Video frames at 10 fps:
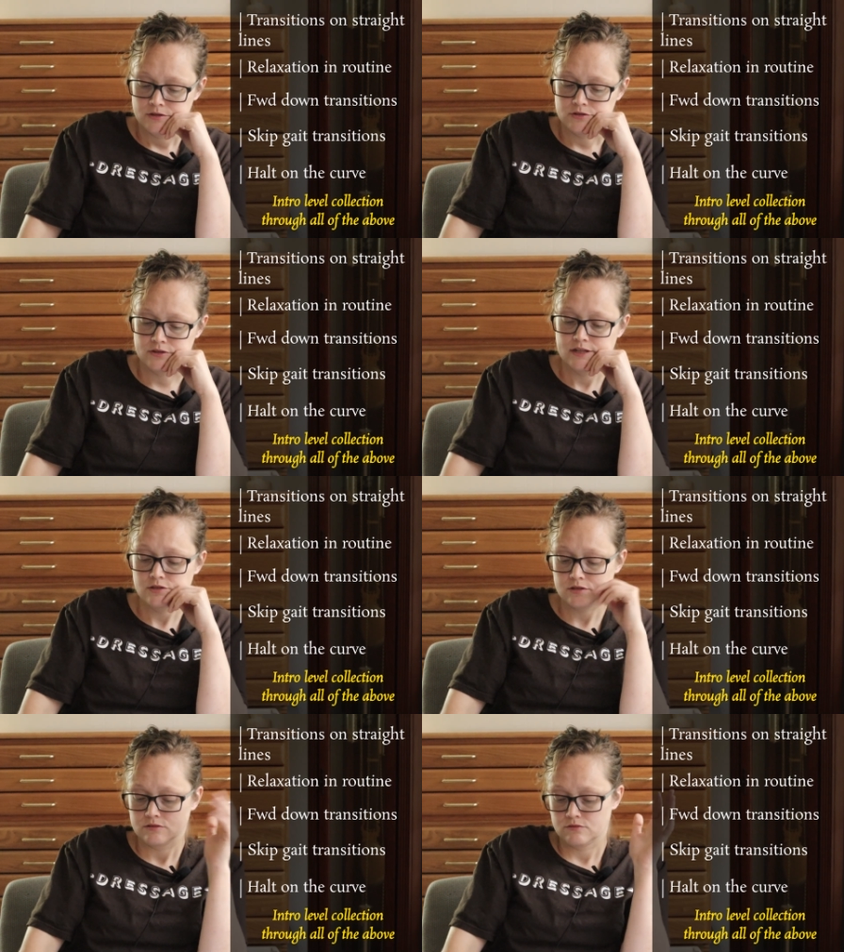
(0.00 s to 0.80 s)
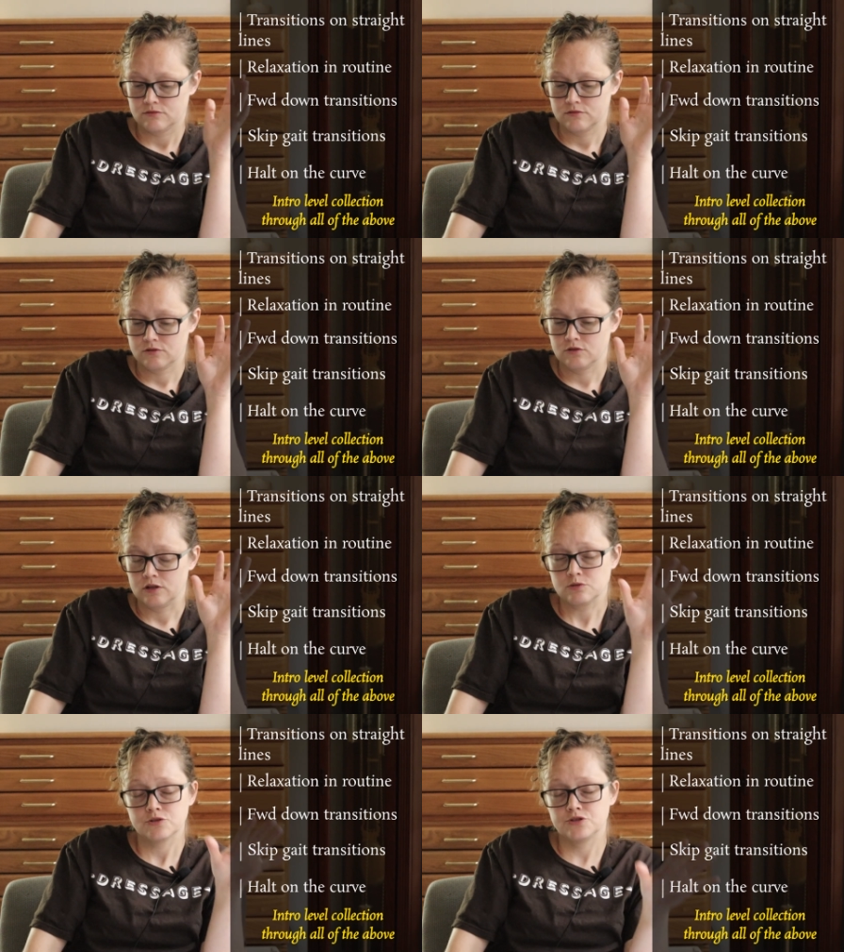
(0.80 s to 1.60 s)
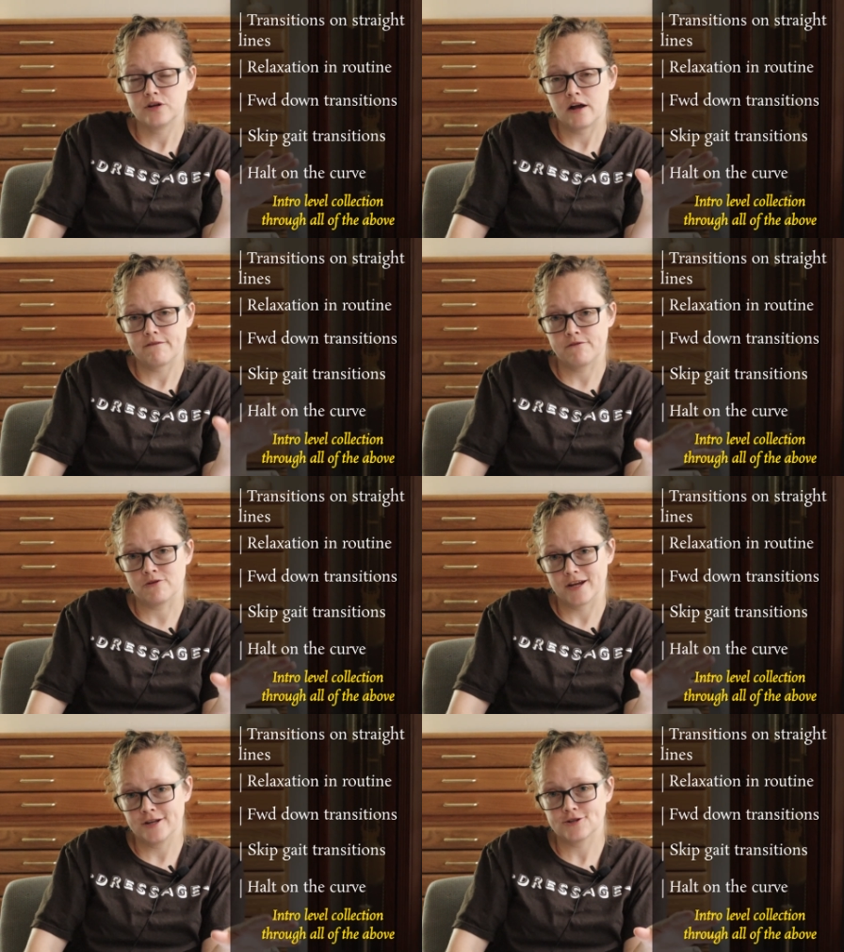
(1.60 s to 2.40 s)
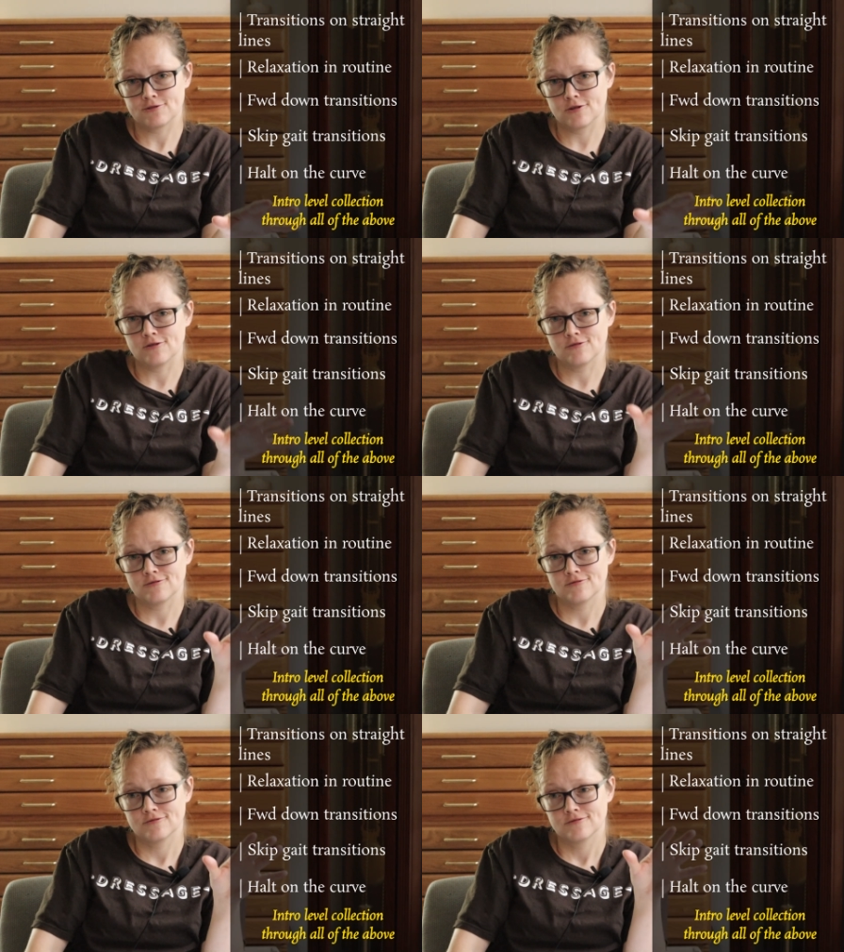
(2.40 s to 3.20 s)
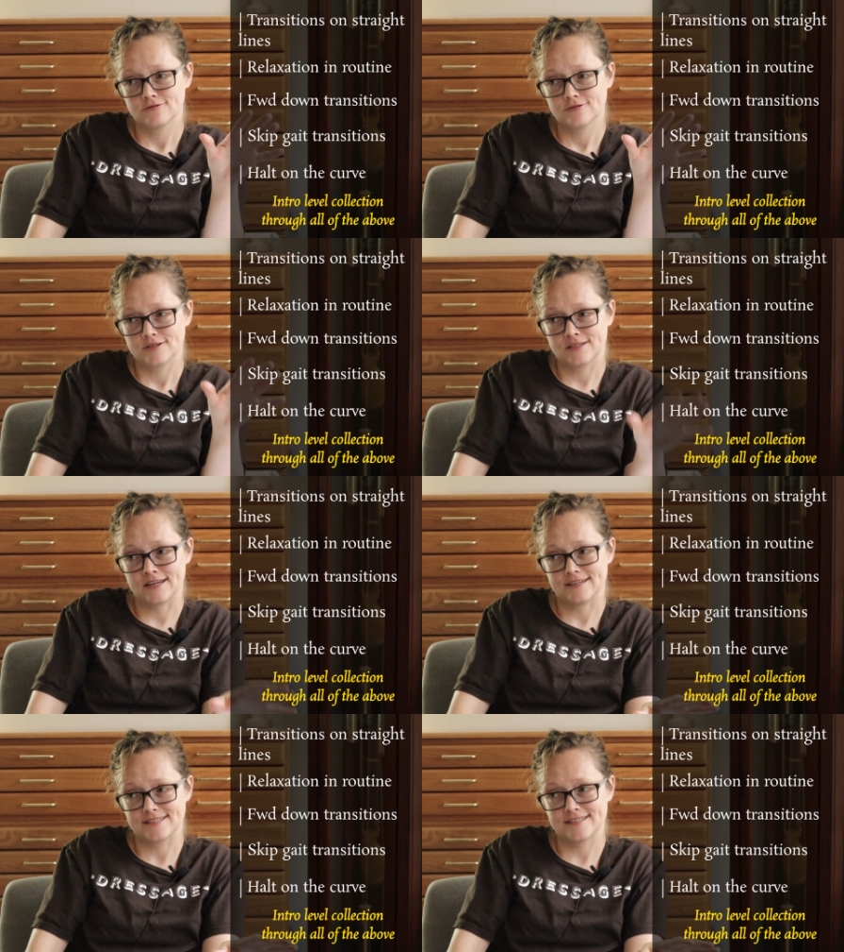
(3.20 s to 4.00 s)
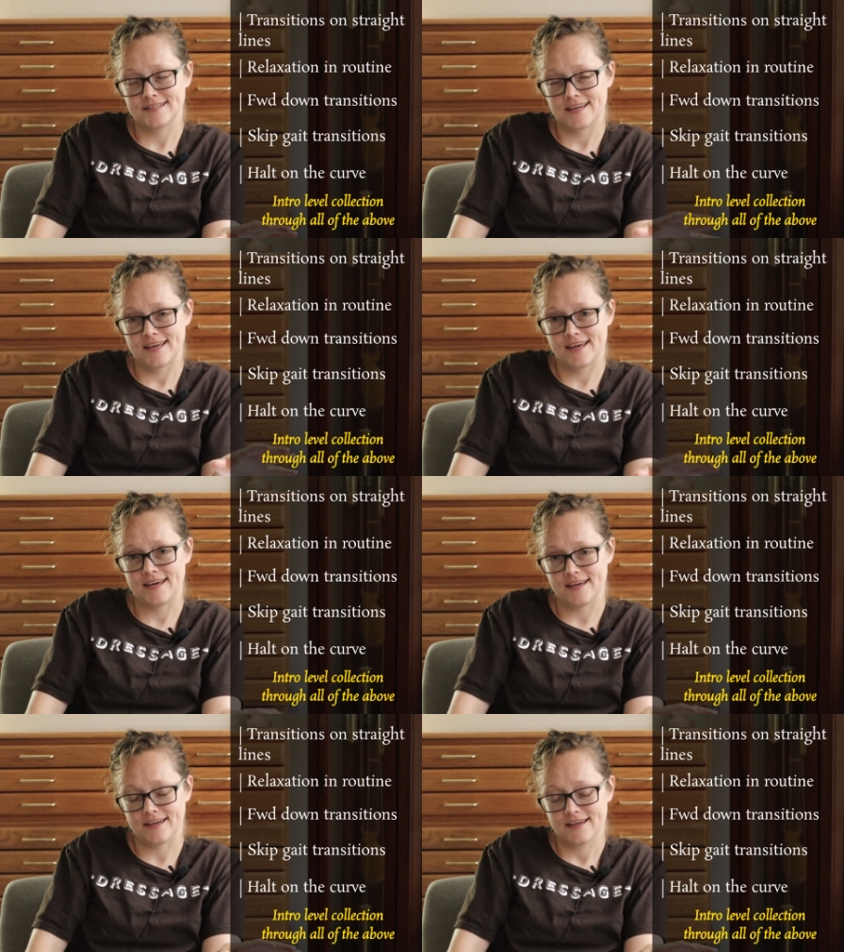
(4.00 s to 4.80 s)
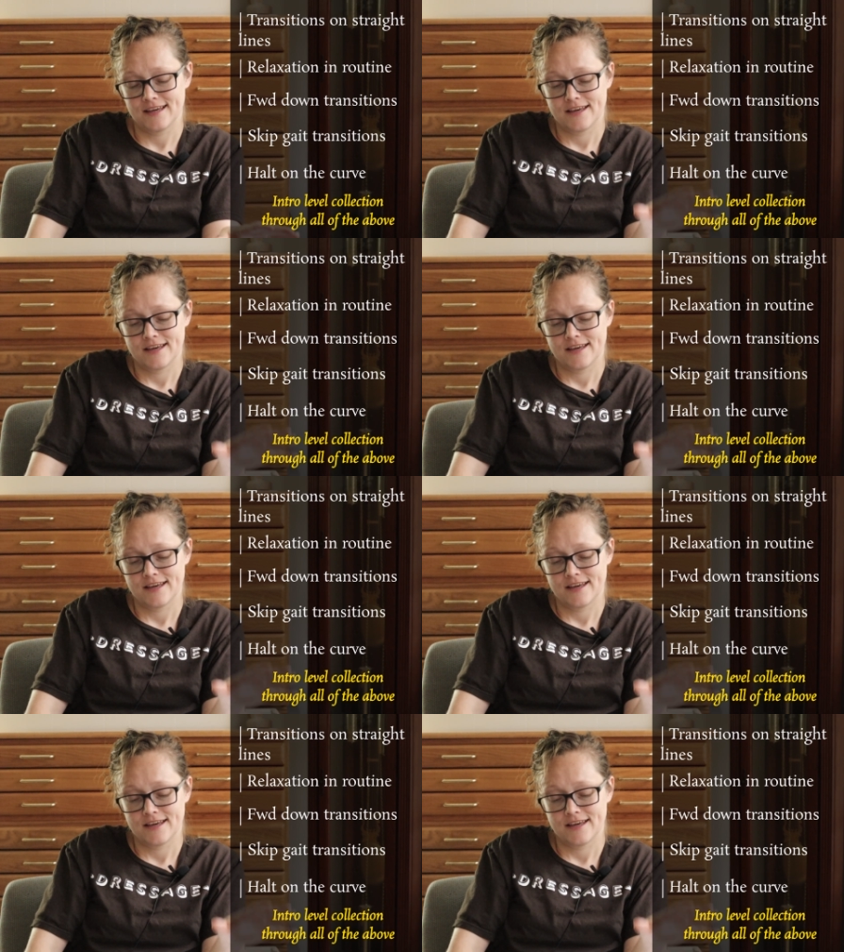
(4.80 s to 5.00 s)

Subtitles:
So that's what you got for intro test A.